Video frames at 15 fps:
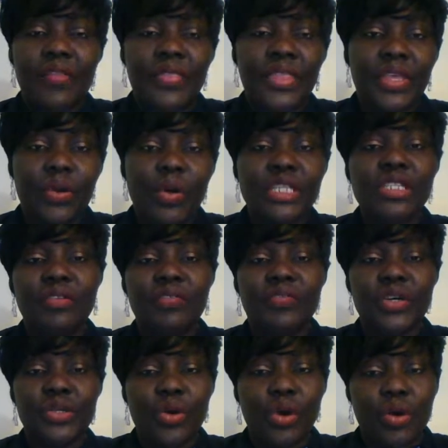The question
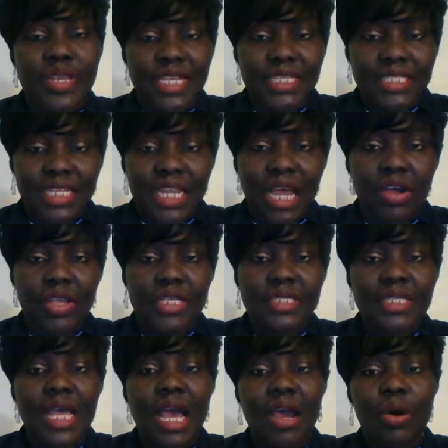for the audience now is,
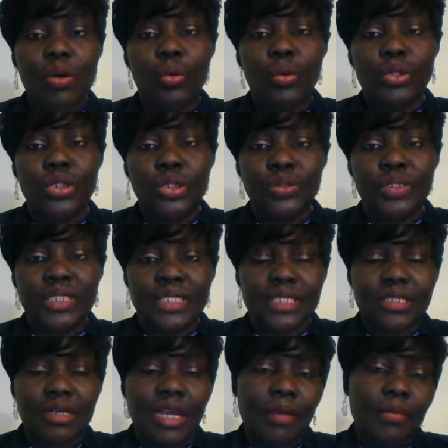how would you
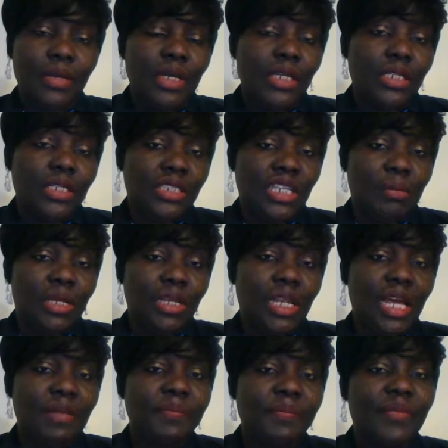describe
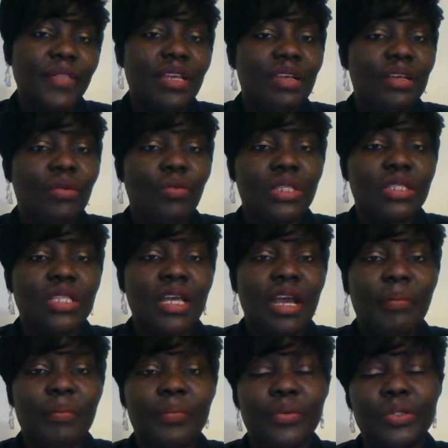Jemila? What
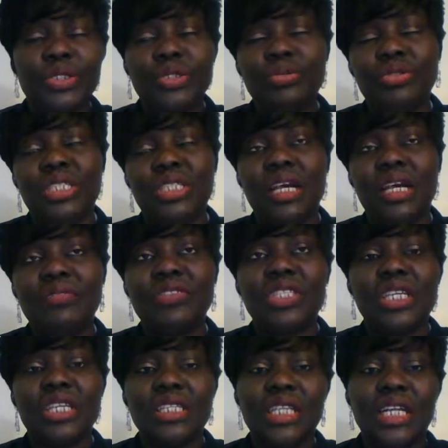approach should she have
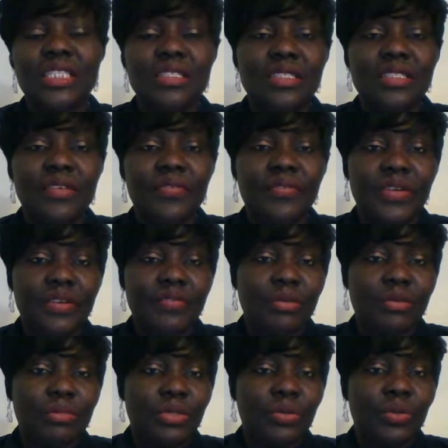taken that is different
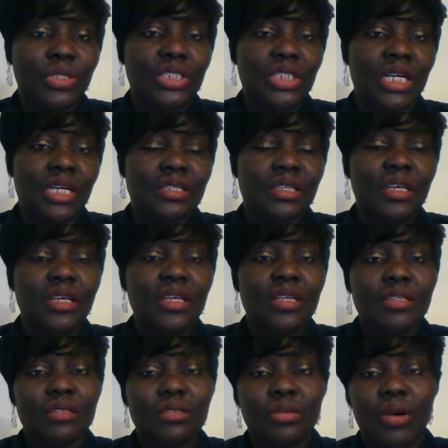from the way she has
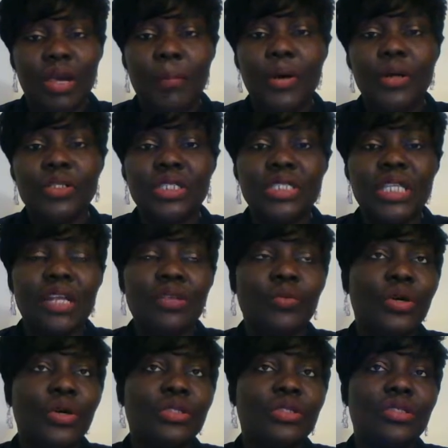go about it, and
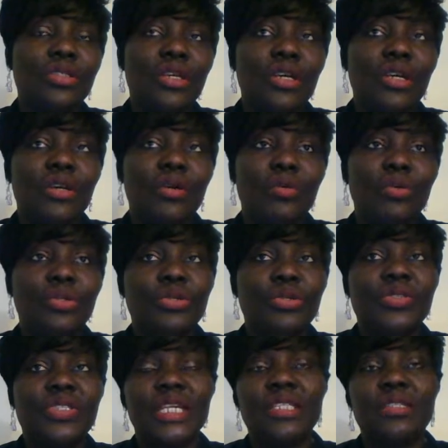what would you
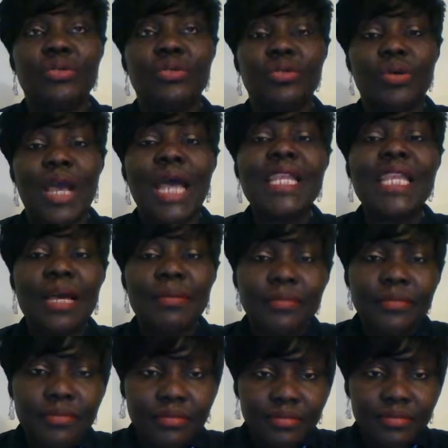say to Adam
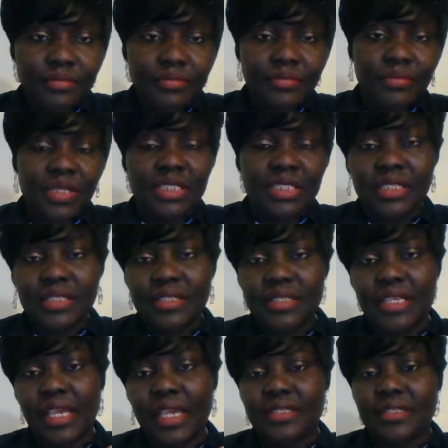in this
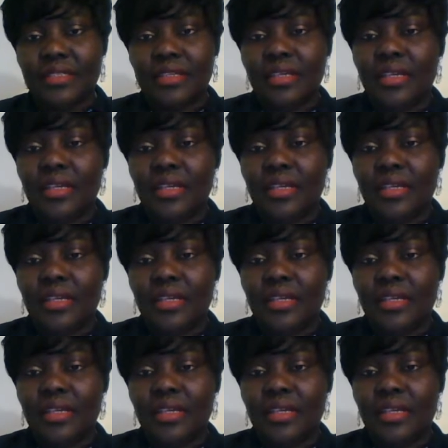case